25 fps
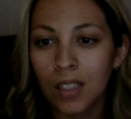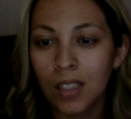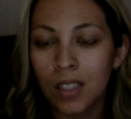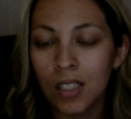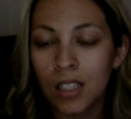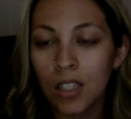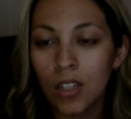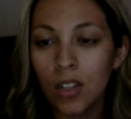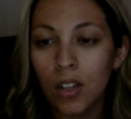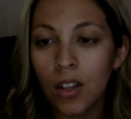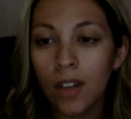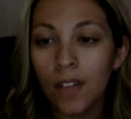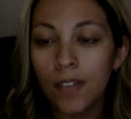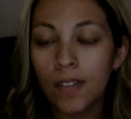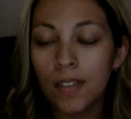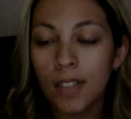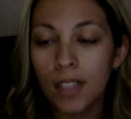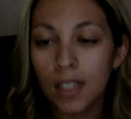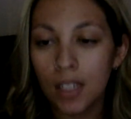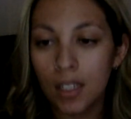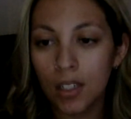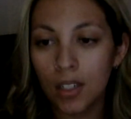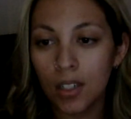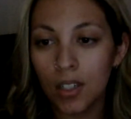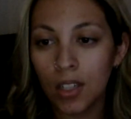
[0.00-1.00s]
Did you have
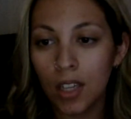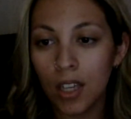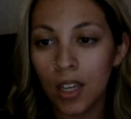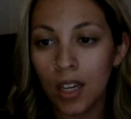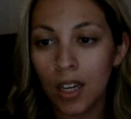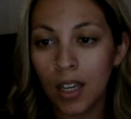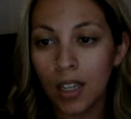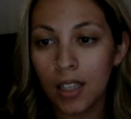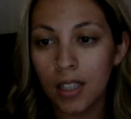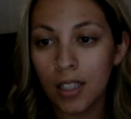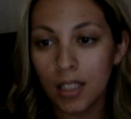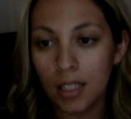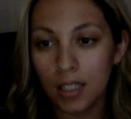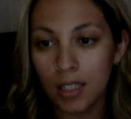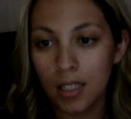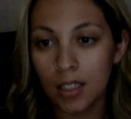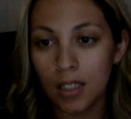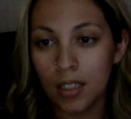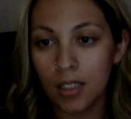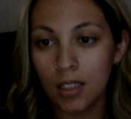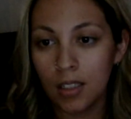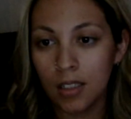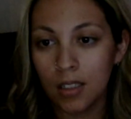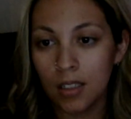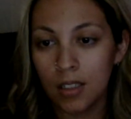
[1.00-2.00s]
dinner yet? I
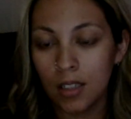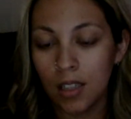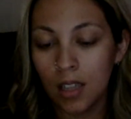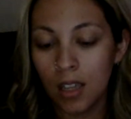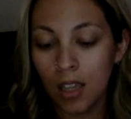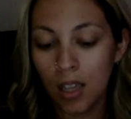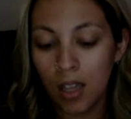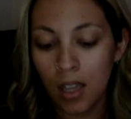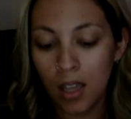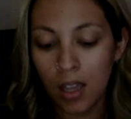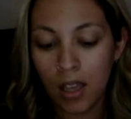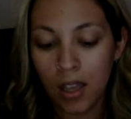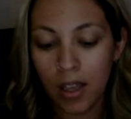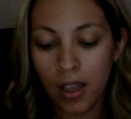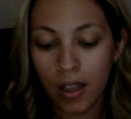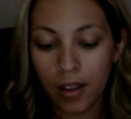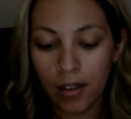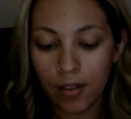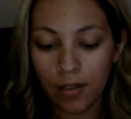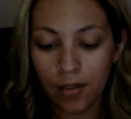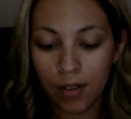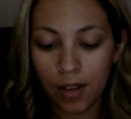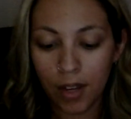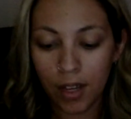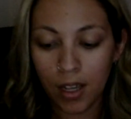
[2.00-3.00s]
did. I
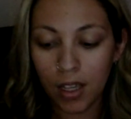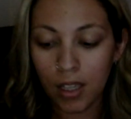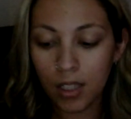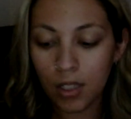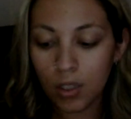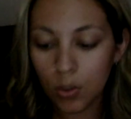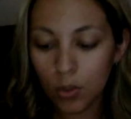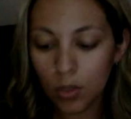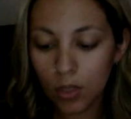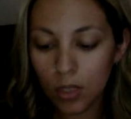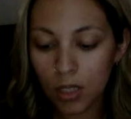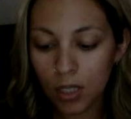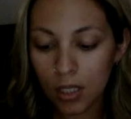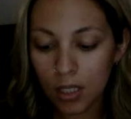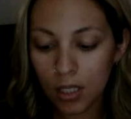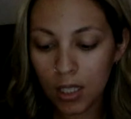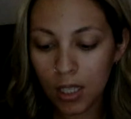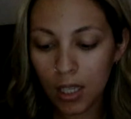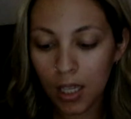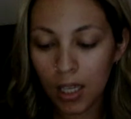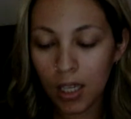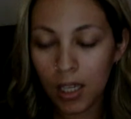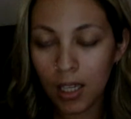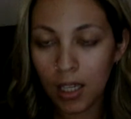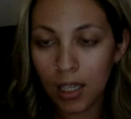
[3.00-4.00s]
had rice with
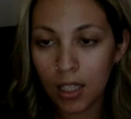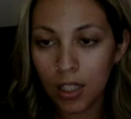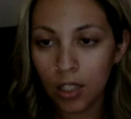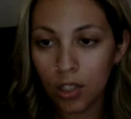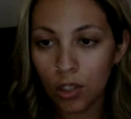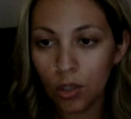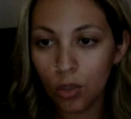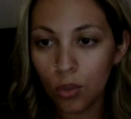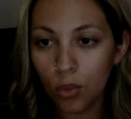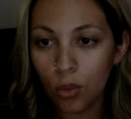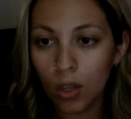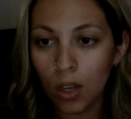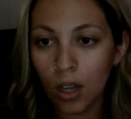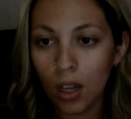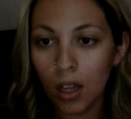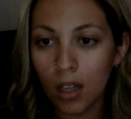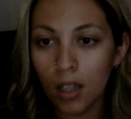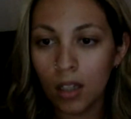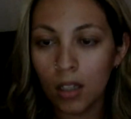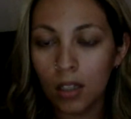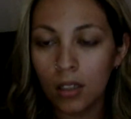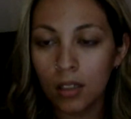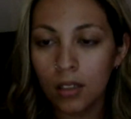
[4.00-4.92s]
steak and yuca.